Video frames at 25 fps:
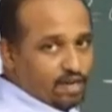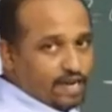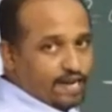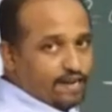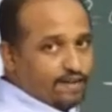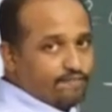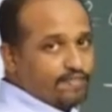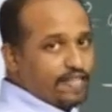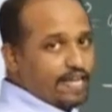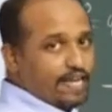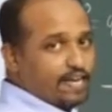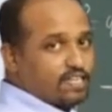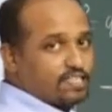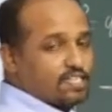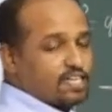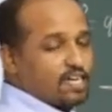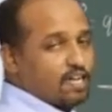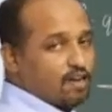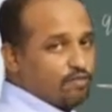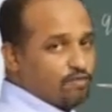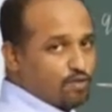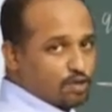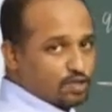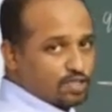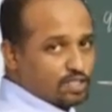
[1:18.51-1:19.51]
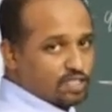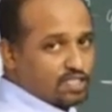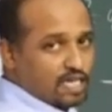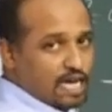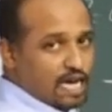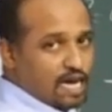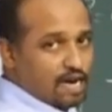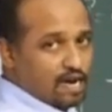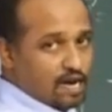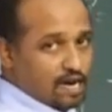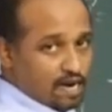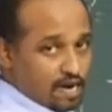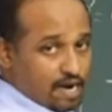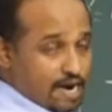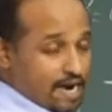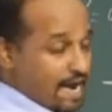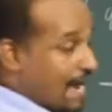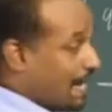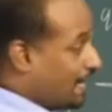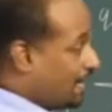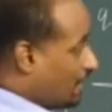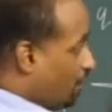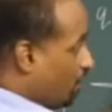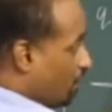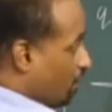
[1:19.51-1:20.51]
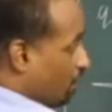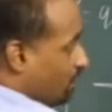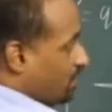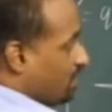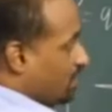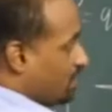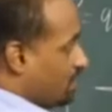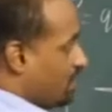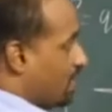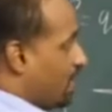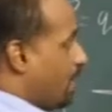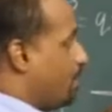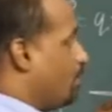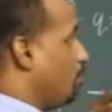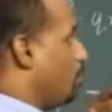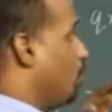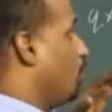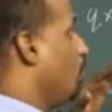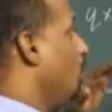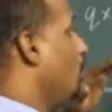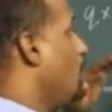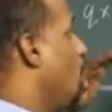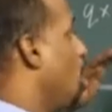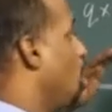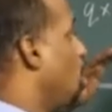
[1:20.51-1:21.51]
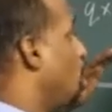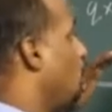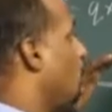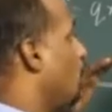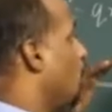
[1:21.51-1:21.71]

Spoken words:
If the external forces are acting on this dipole,